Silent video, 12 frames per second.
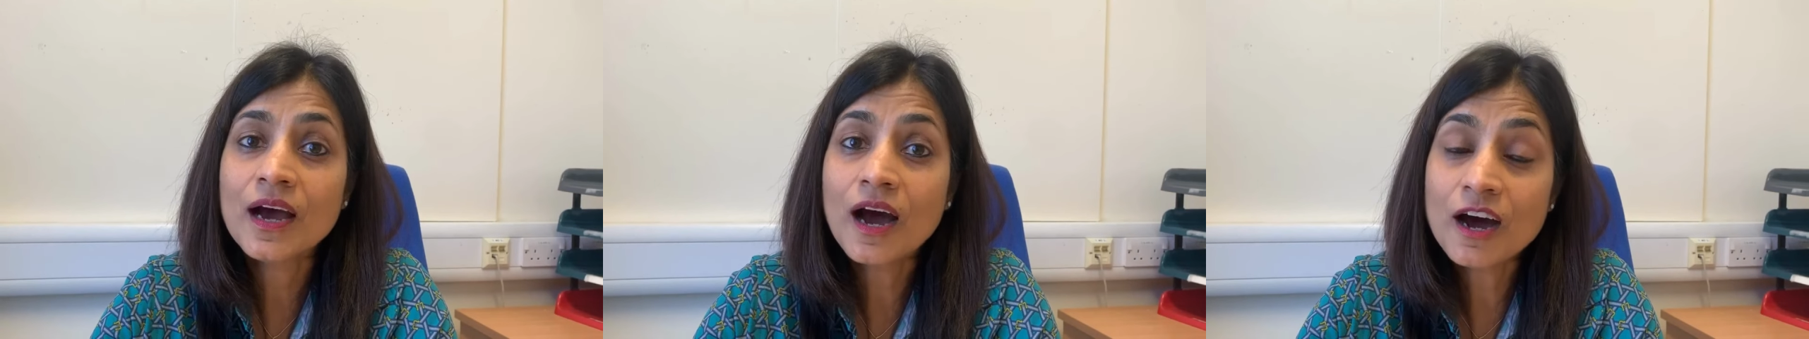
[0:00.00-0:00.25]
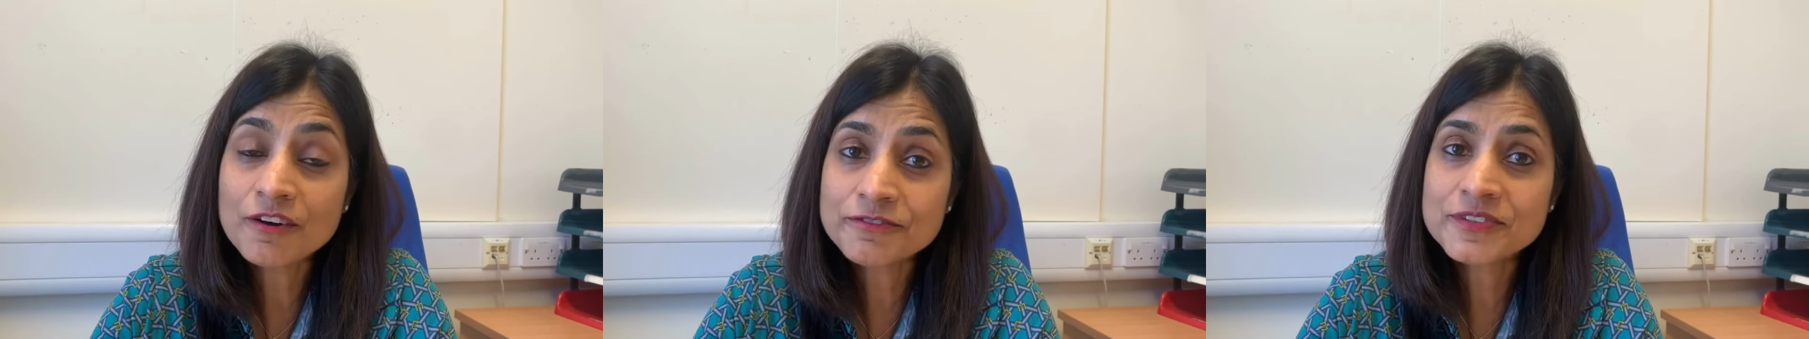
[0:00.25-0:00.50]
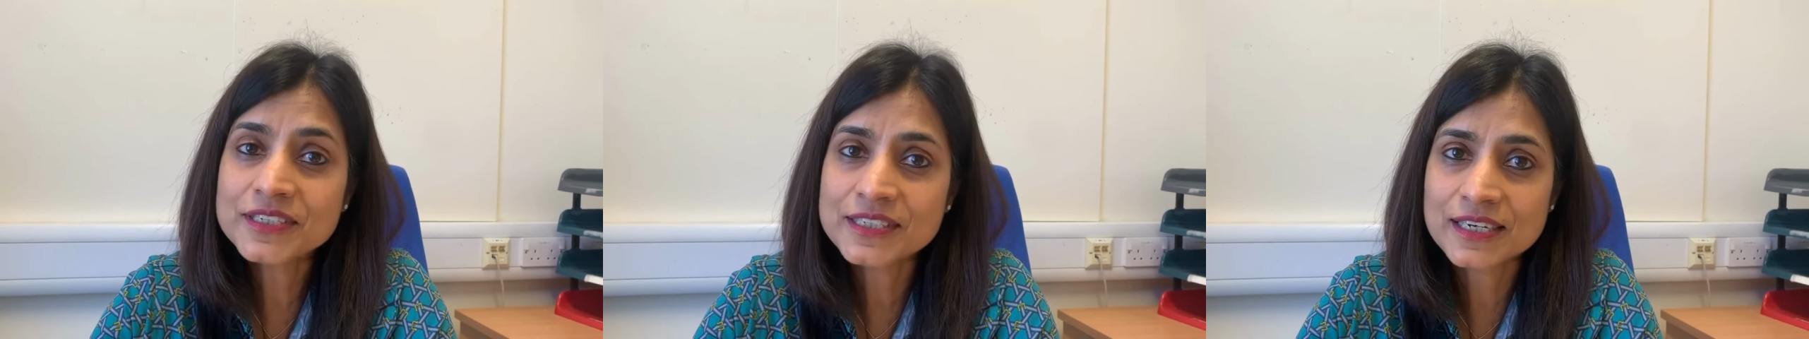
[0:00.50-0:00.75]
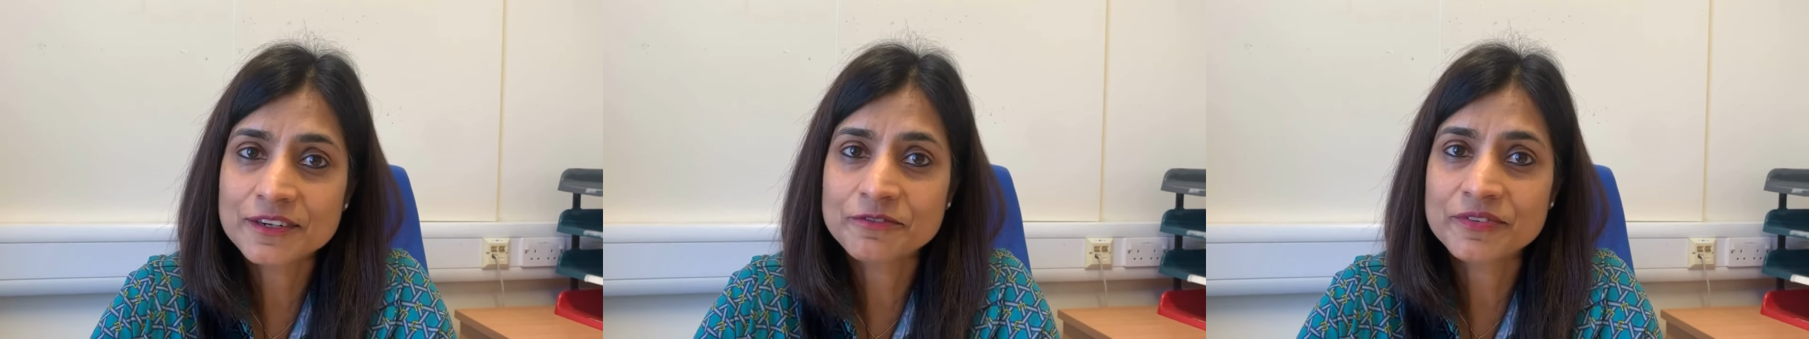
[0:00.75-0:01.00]
After
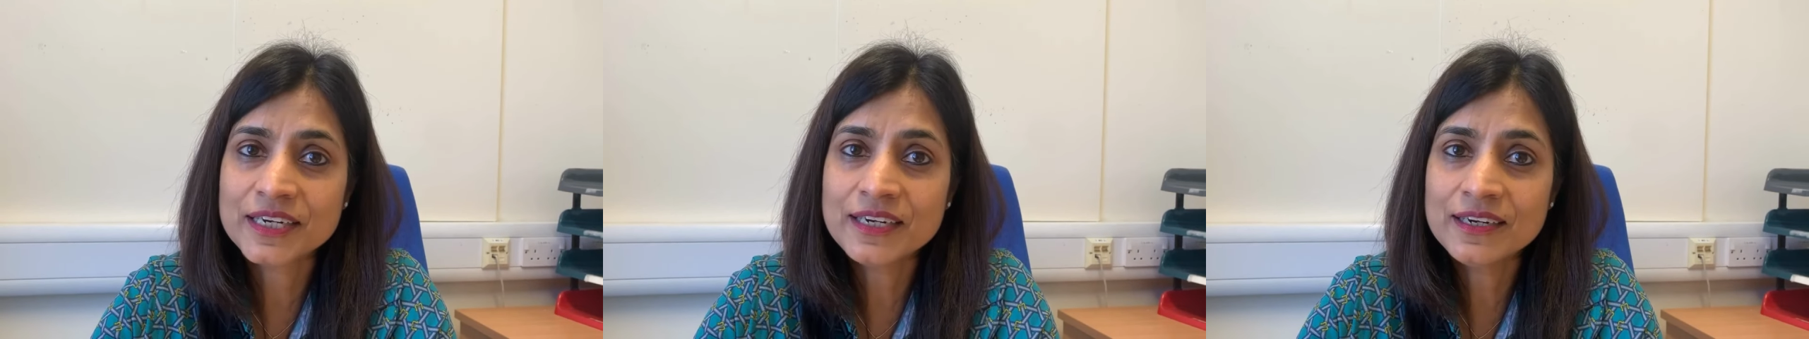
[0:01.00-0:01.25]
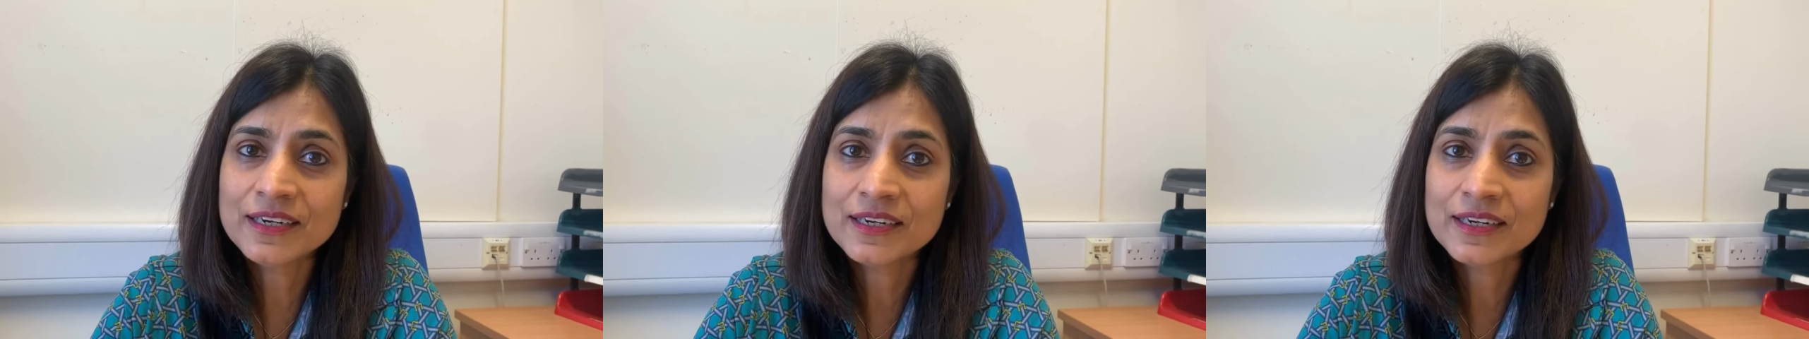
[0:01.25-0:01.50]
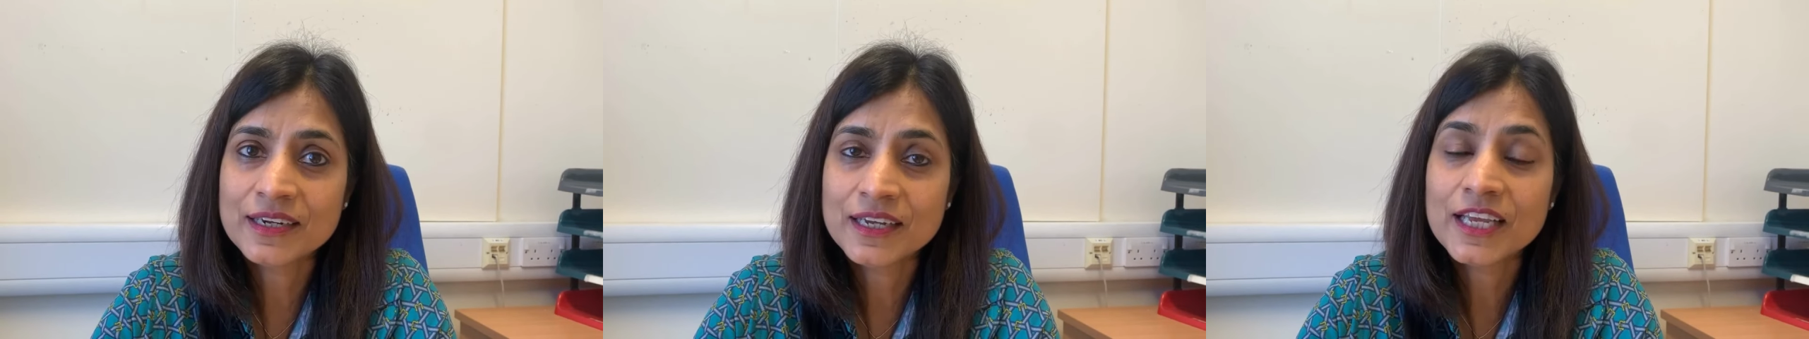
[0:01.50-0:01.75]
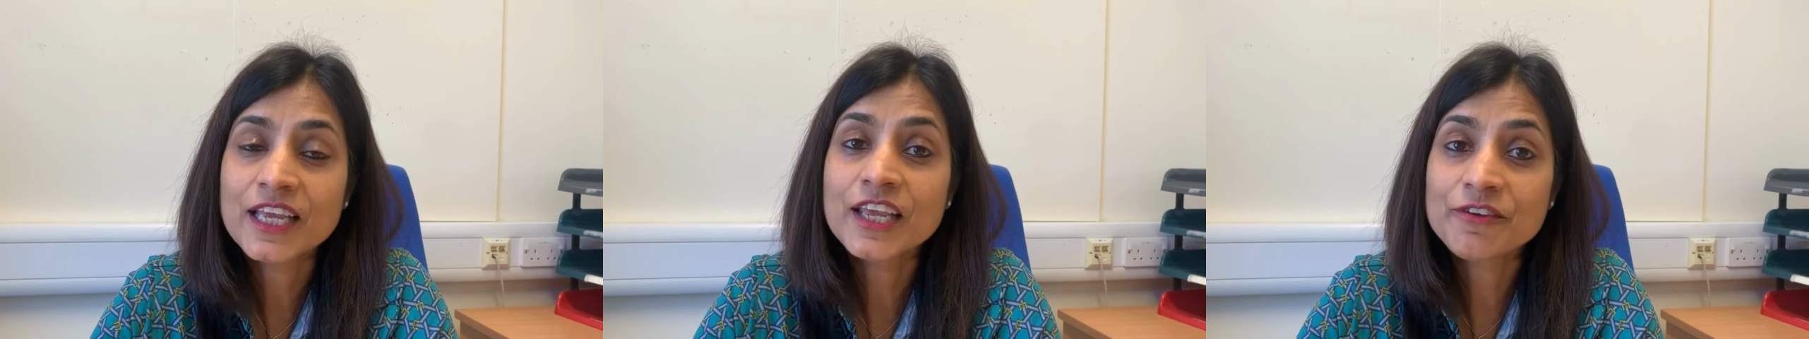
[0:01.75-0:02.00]
delivery,
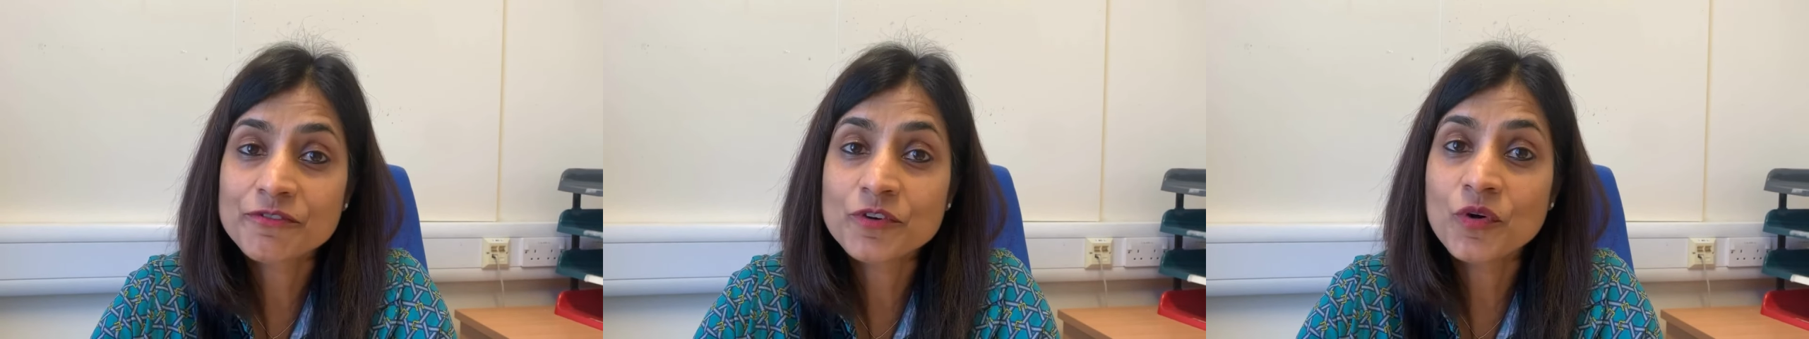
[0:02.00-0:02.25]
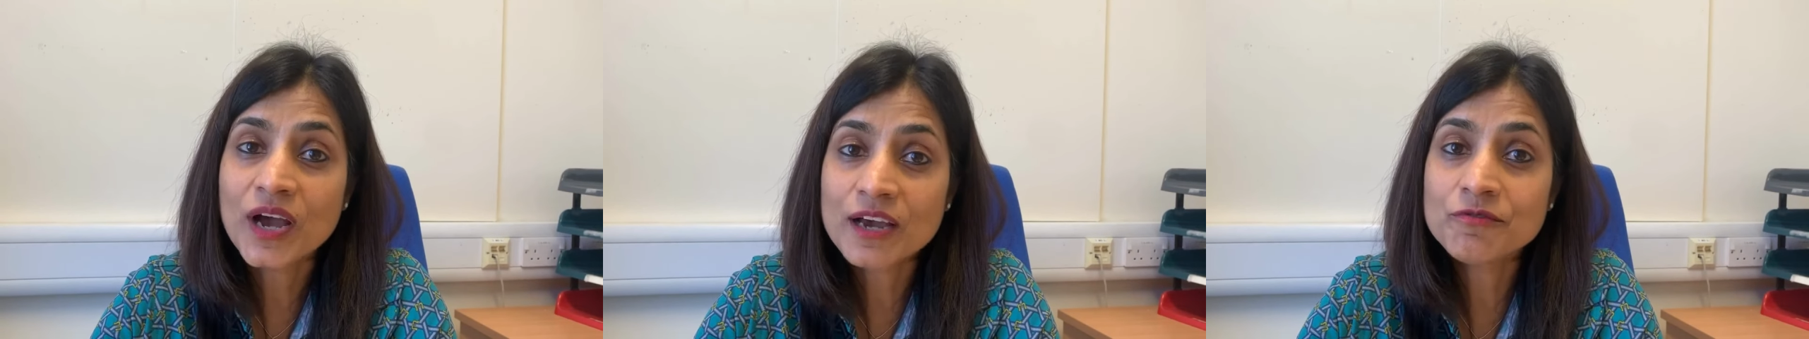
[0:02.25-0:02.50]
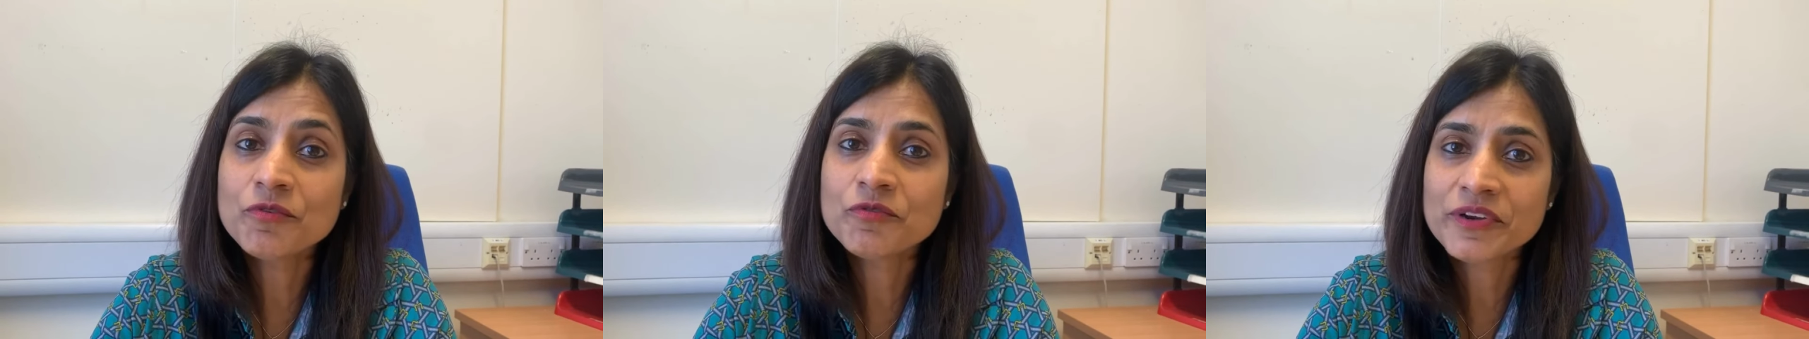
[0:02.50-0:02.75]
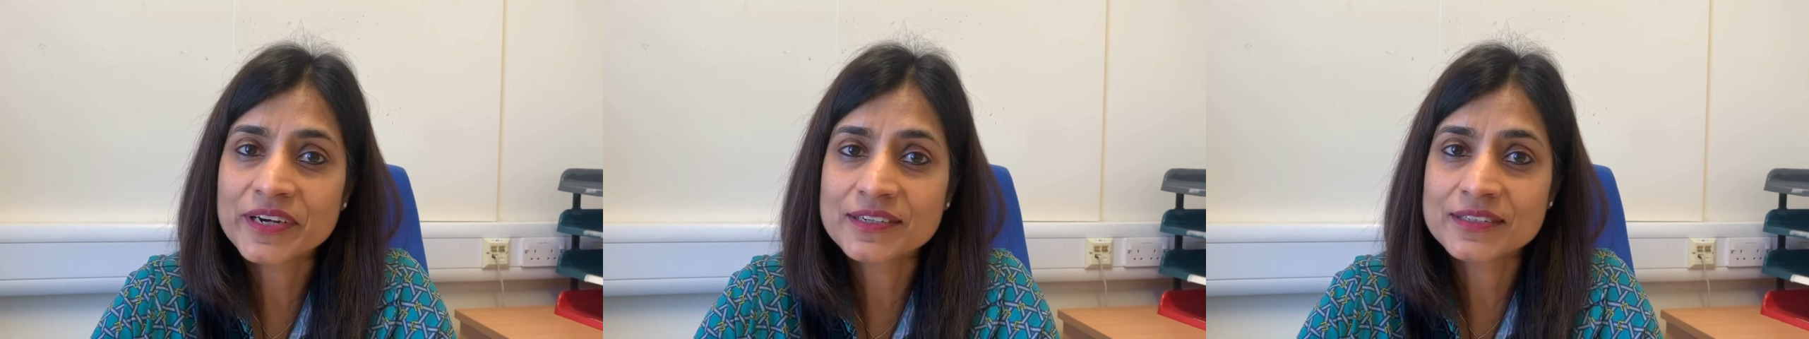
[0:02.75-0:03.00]
if you have
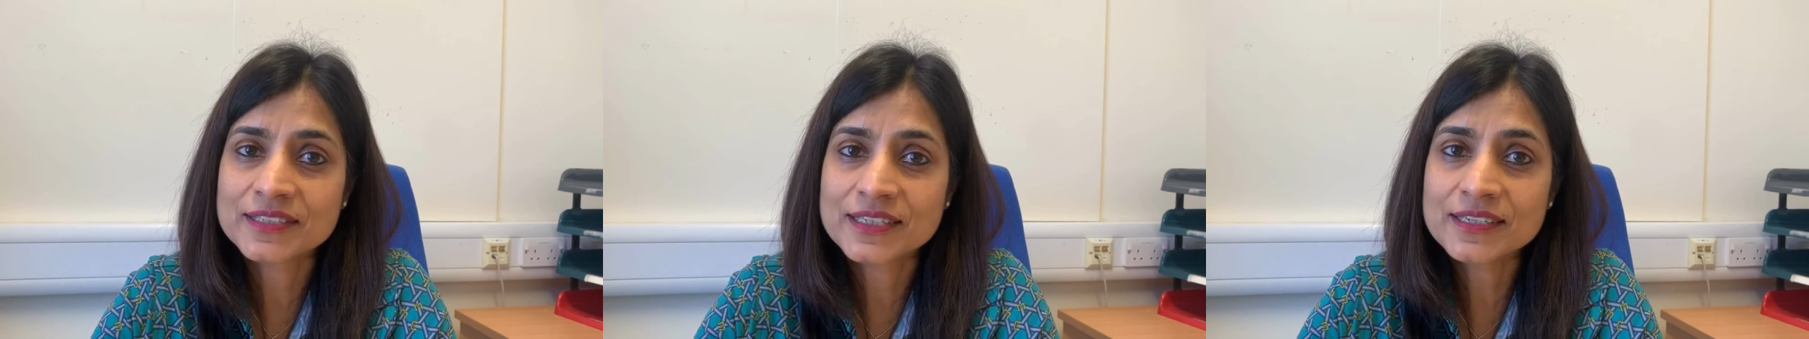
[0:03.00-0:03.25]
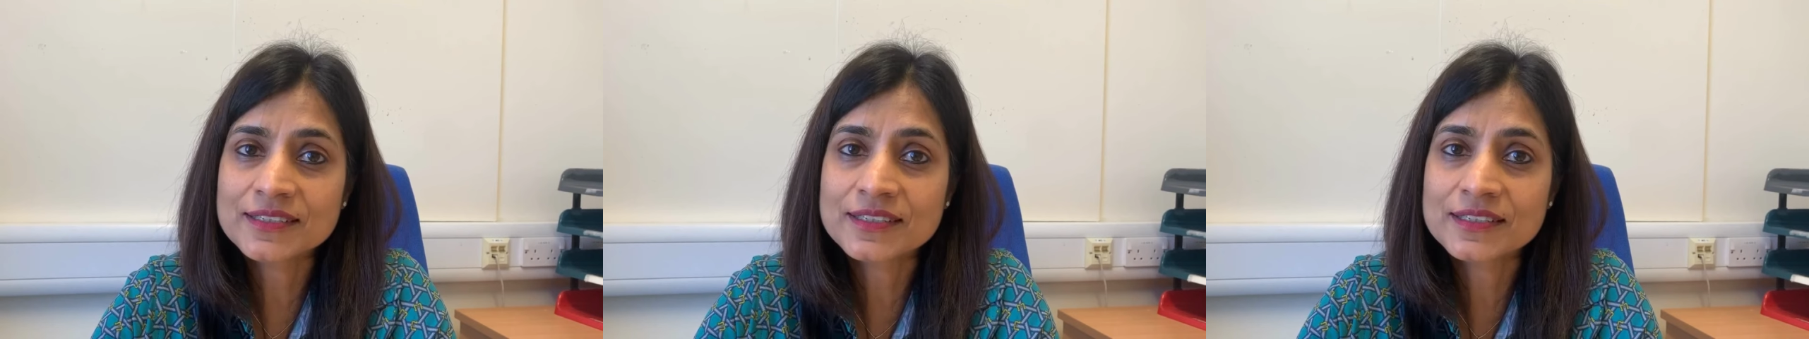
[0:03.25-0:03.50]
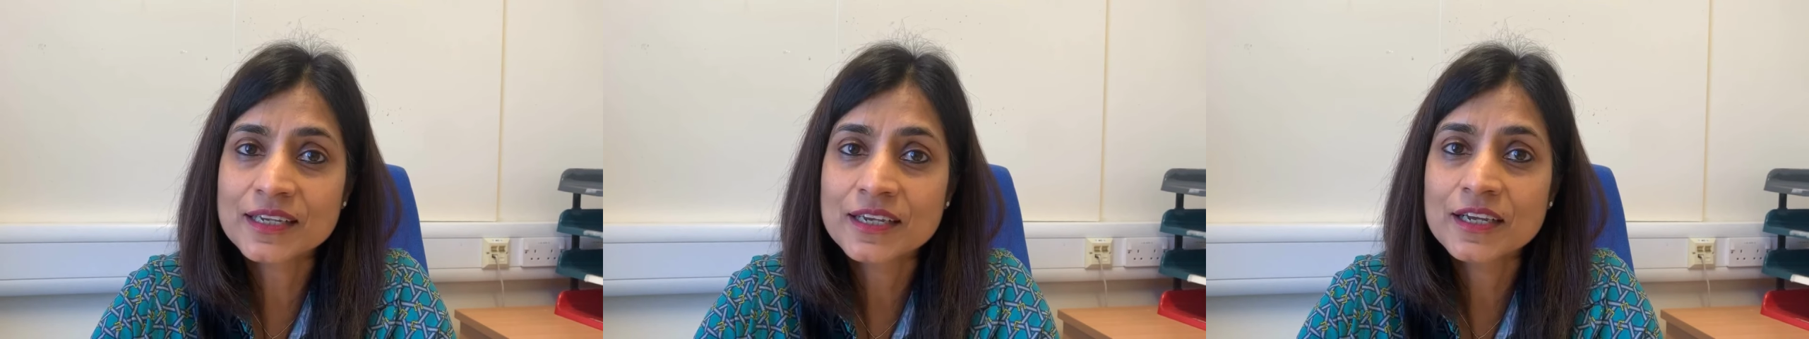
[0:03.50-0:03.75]
ovarian cysts,